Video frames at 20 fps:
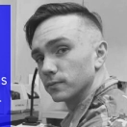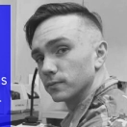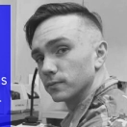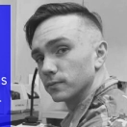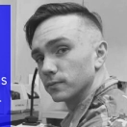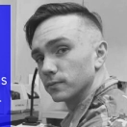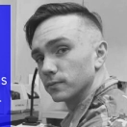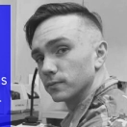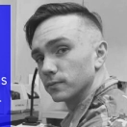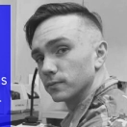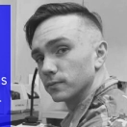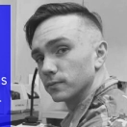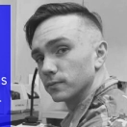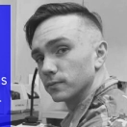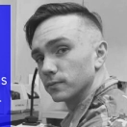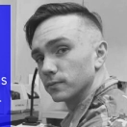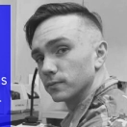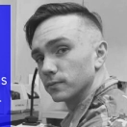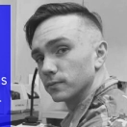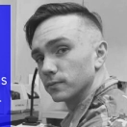
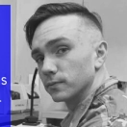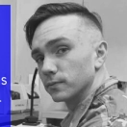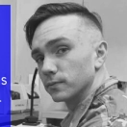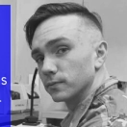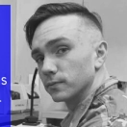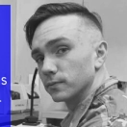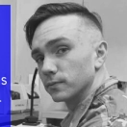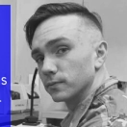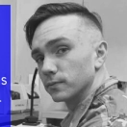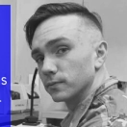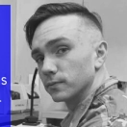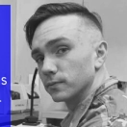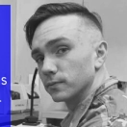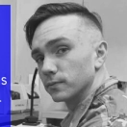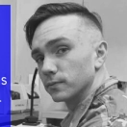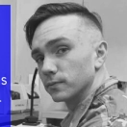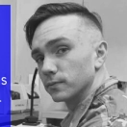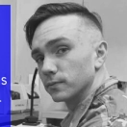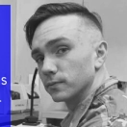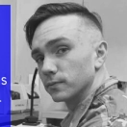
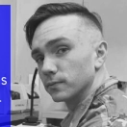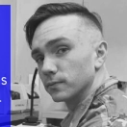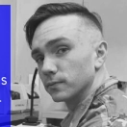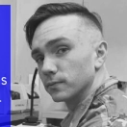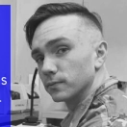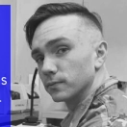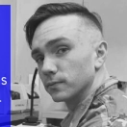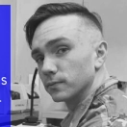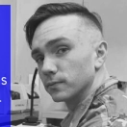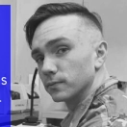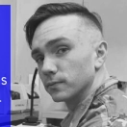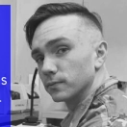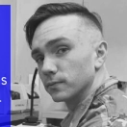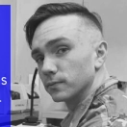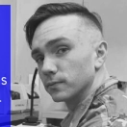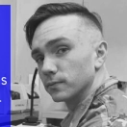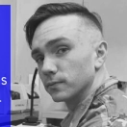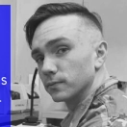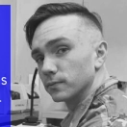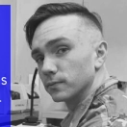
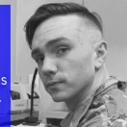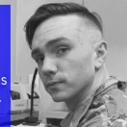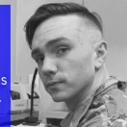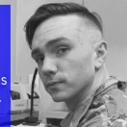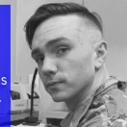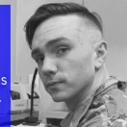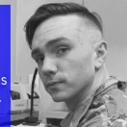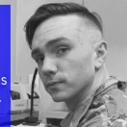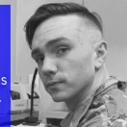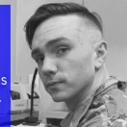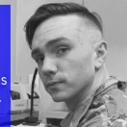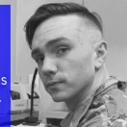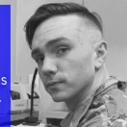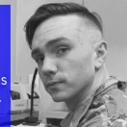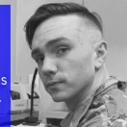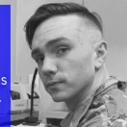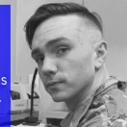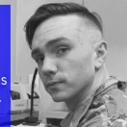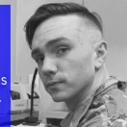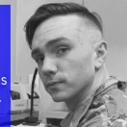
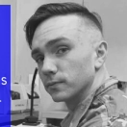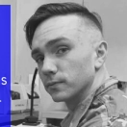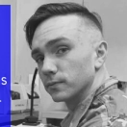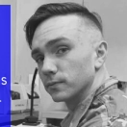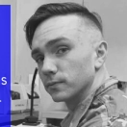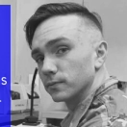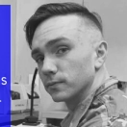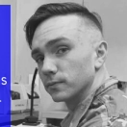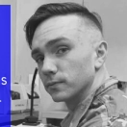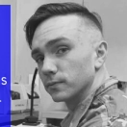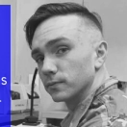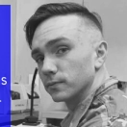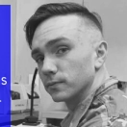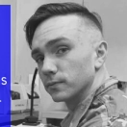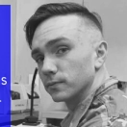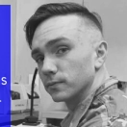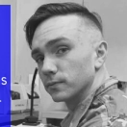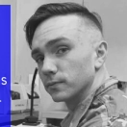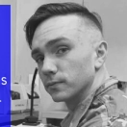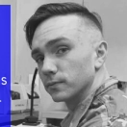
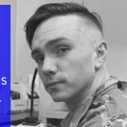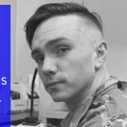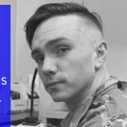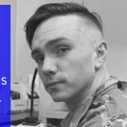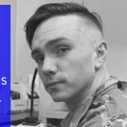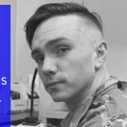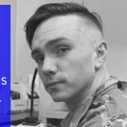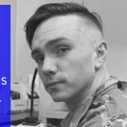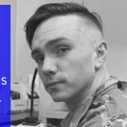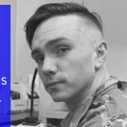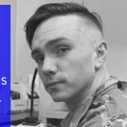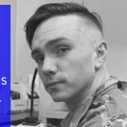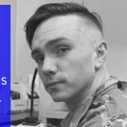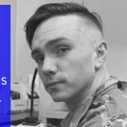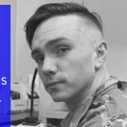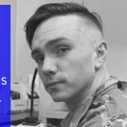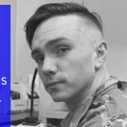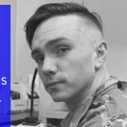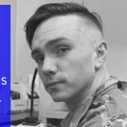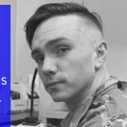
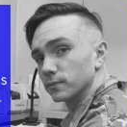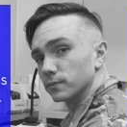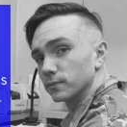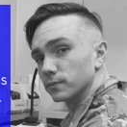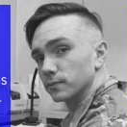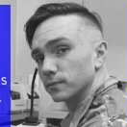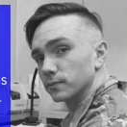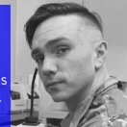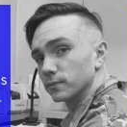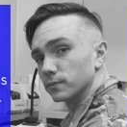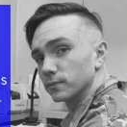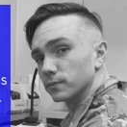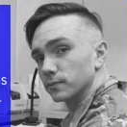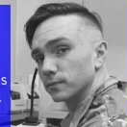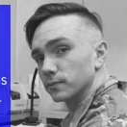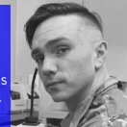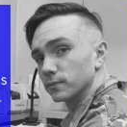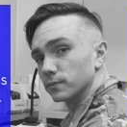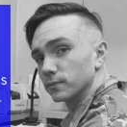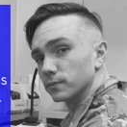
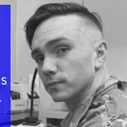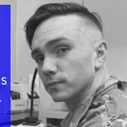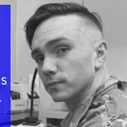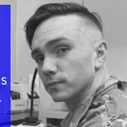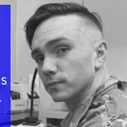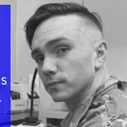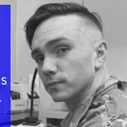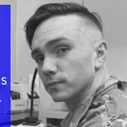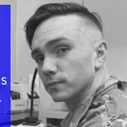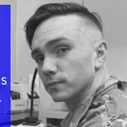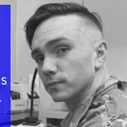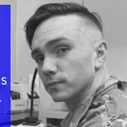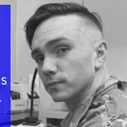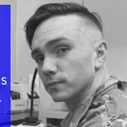The face doesn't move, so there is nothing to read.